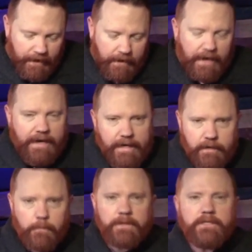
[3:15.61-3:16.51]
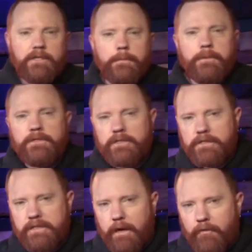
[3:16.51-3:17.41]
I kind of want you to put
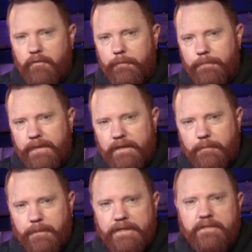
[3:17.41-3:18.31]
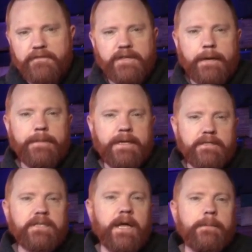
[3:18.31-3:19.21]
yourself in the place of Simon. Now,
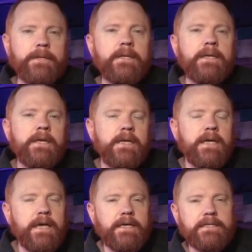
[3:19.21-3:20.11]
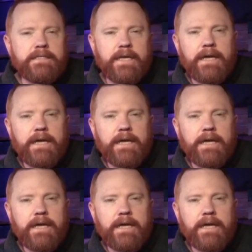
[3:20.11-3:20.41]
Simon is